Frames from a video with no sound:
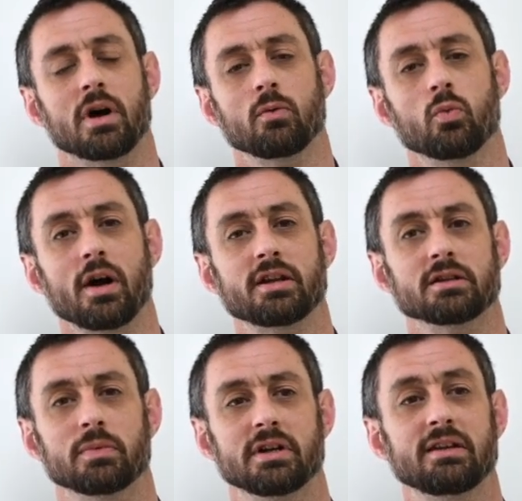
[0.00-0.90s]
my
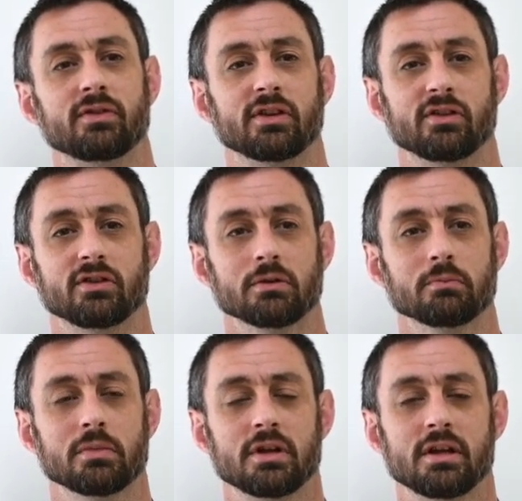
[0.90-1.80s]
wider belief
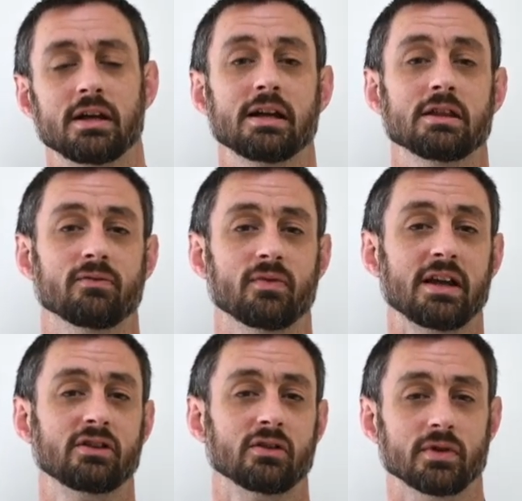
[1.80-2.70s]
system in the
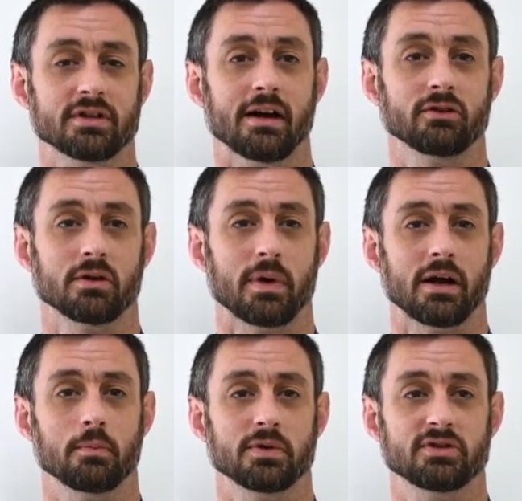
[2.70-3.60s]
face of a doubt
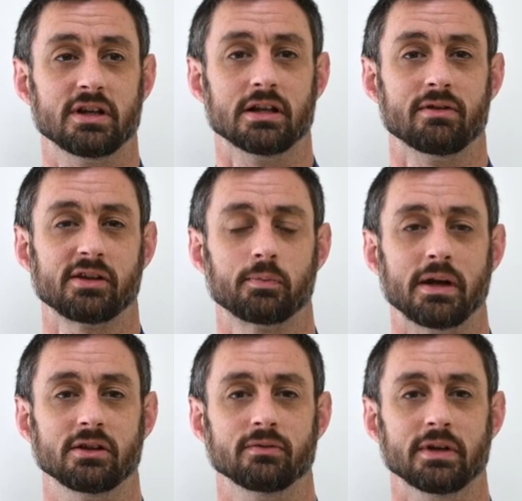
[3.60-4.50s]
about a particular
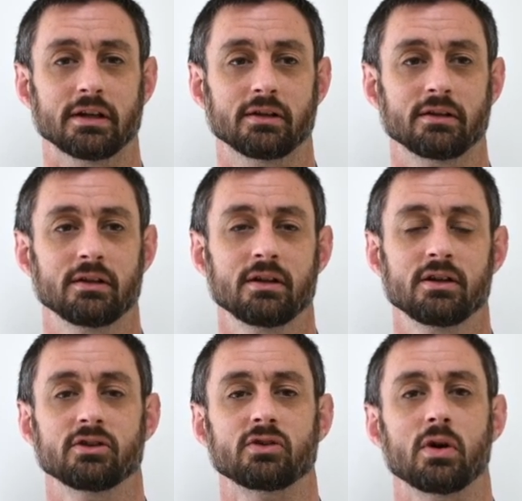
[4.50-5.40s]
aspect of it.
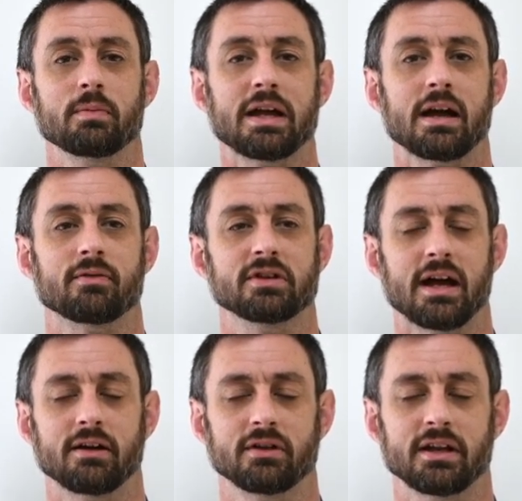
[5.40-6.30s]
So I may have a
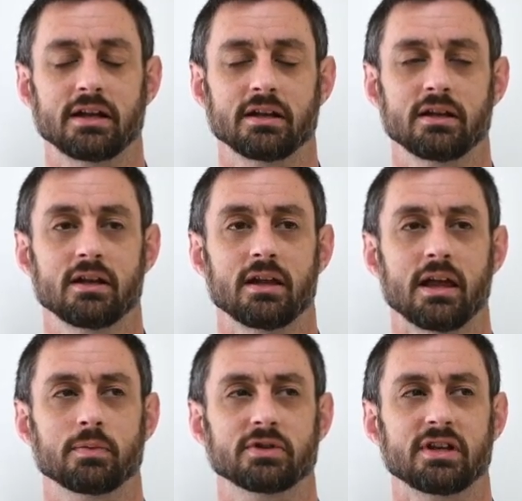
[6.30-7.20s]
doubt in
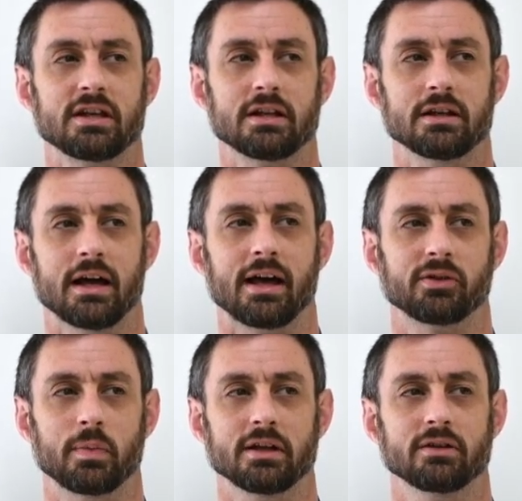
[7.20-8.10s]
a particular
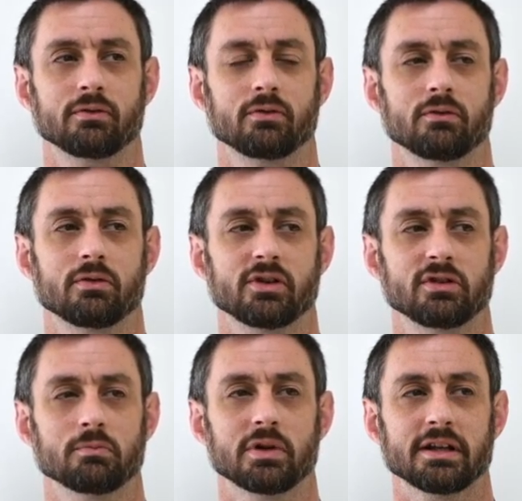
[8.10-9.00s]
aspect of
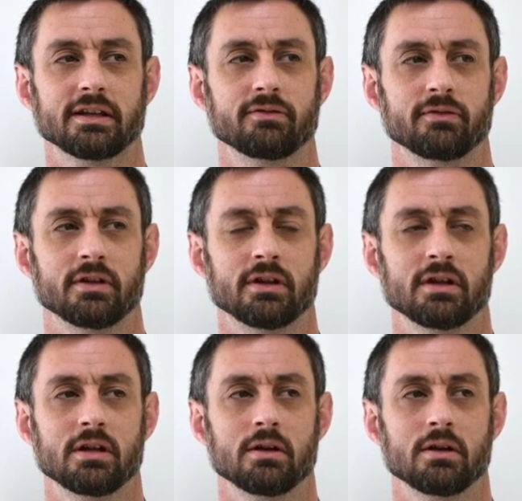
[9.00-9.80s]
Christian belief,